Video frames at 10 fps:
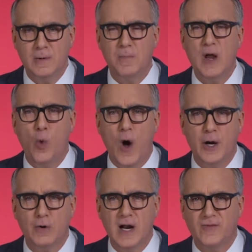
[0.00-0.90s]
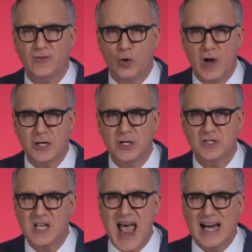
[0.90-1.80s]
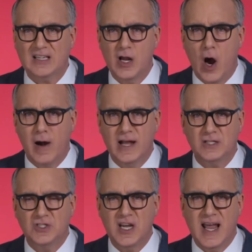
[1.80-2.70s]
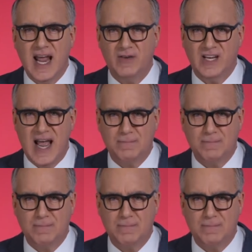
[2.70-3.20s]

to be wondering if the Russians hacked the RNC and have